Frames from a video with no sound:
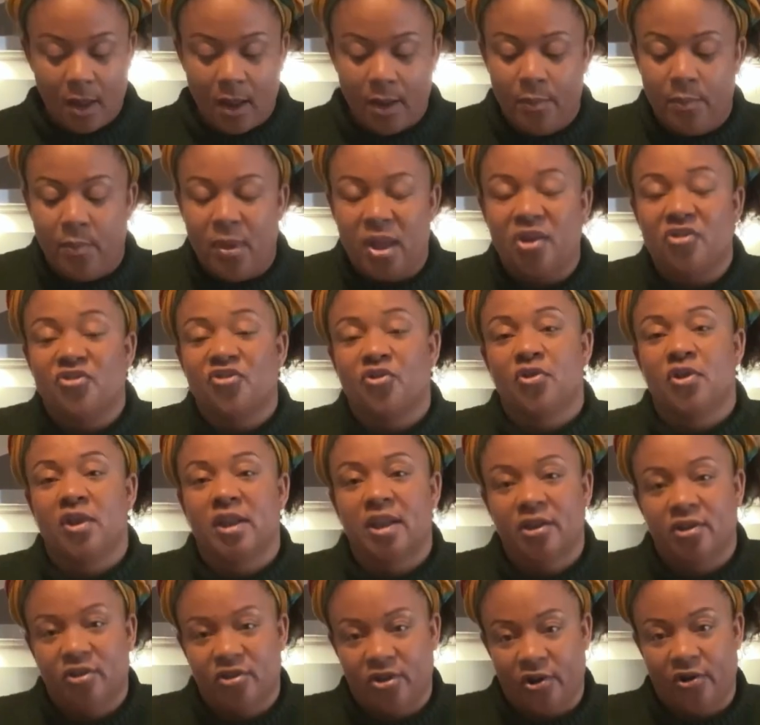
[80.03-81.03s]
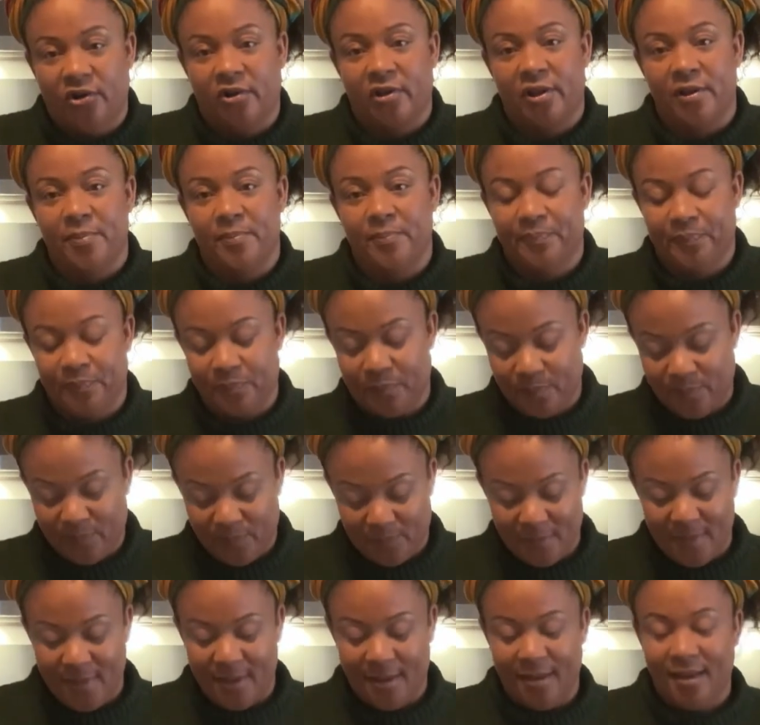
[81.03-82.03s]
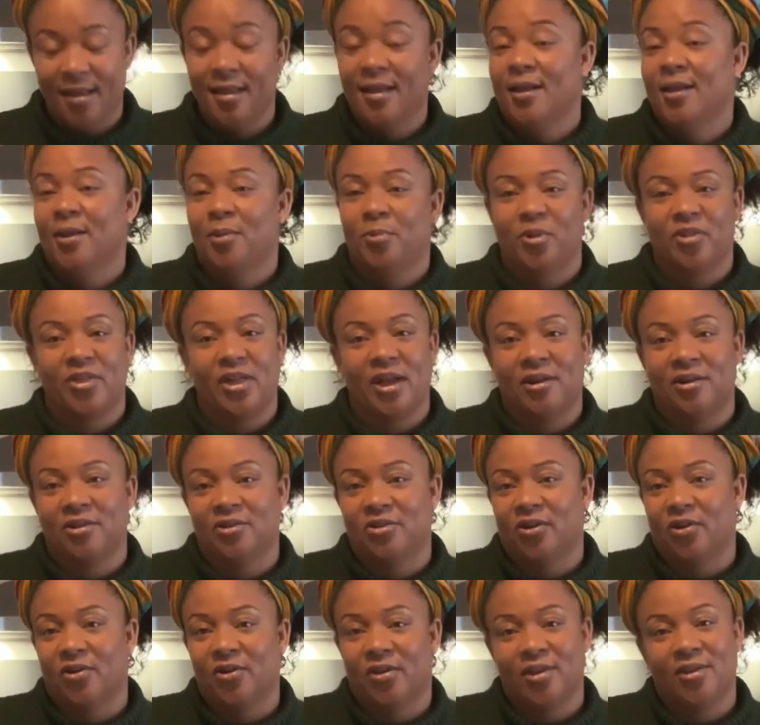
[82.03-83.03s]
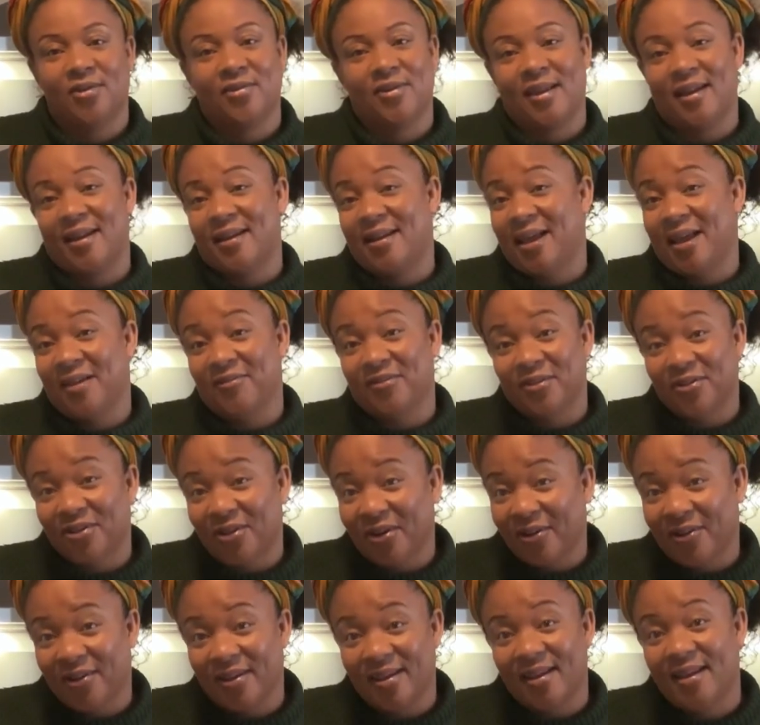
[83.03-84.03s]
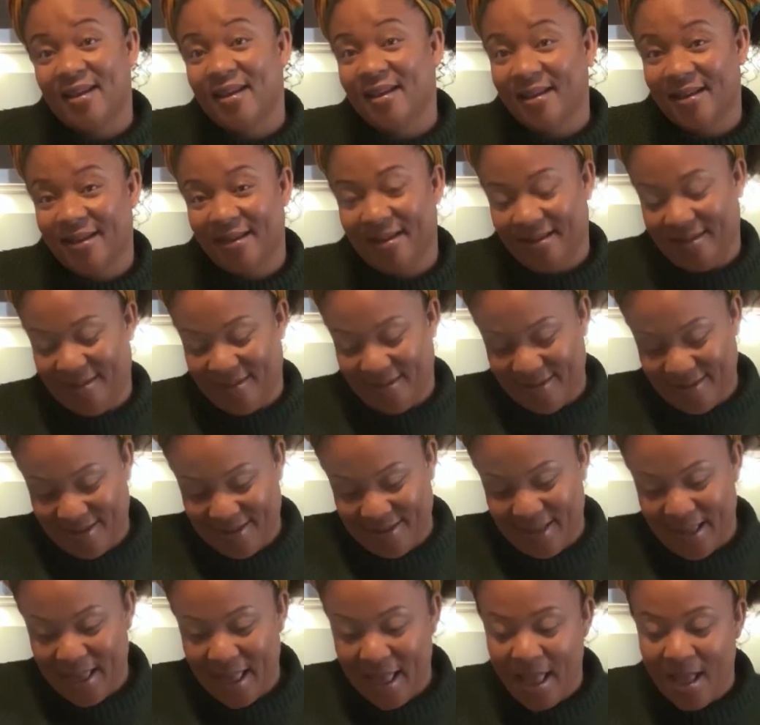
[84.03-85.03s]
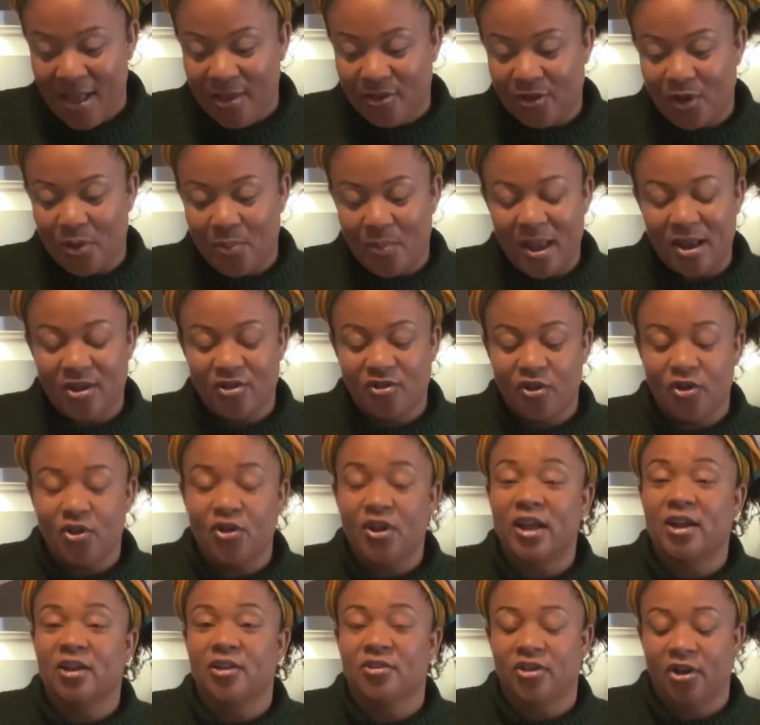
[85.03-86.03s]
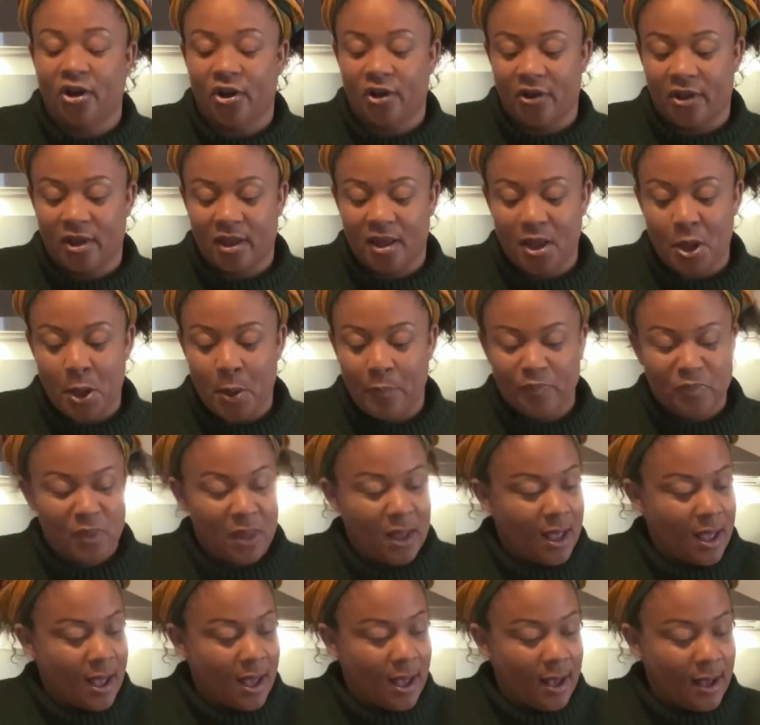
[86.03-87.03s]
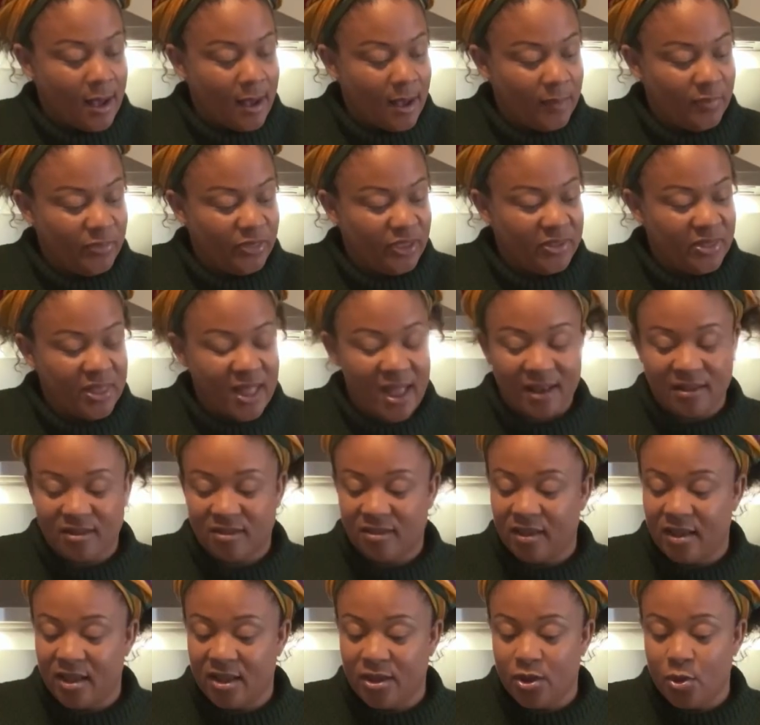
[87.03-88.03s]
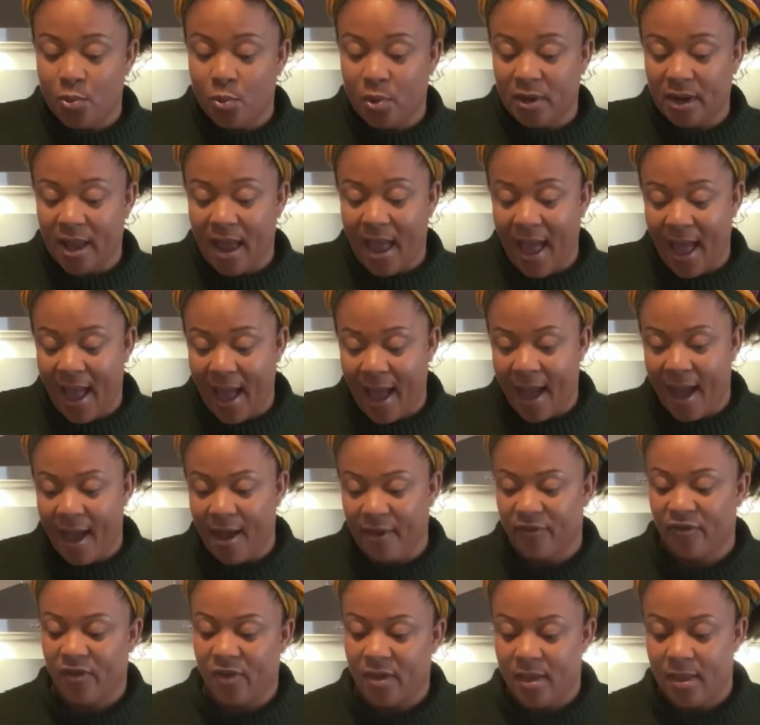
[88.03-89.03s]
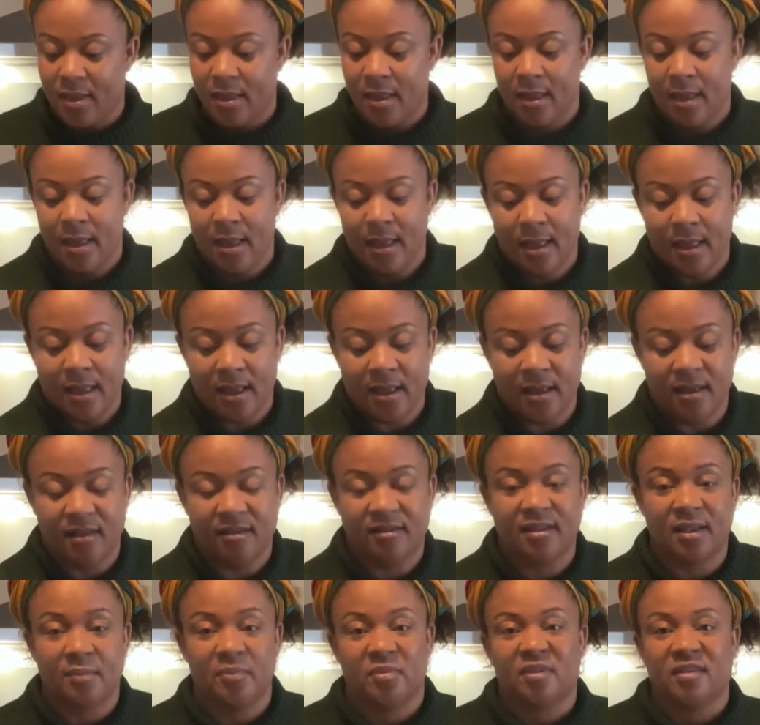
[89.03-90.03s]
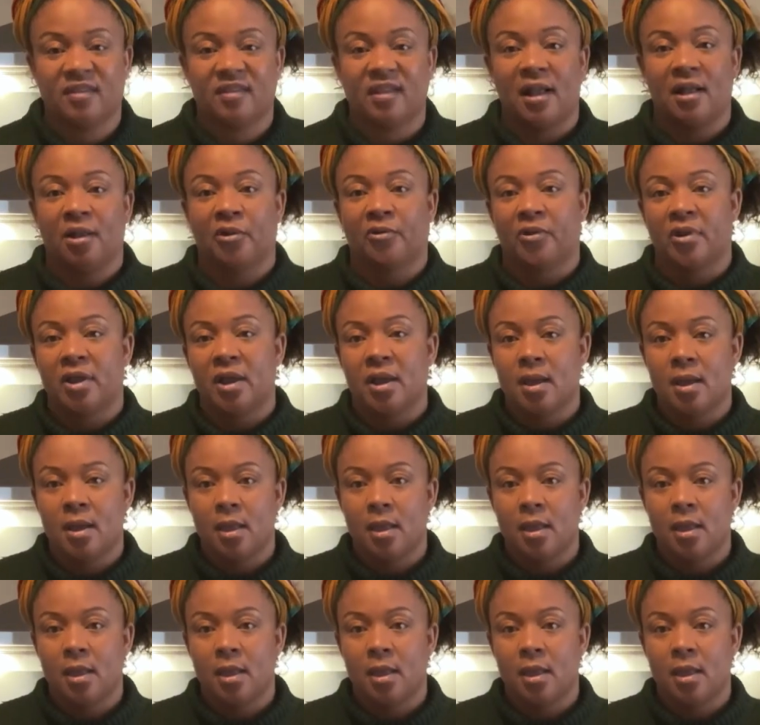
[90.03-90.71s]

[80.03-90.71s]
Make sure you get a turkey. Without a turkey, you can't have your turkey. So make sure you get a turkey. The next thing you want to have is some celery.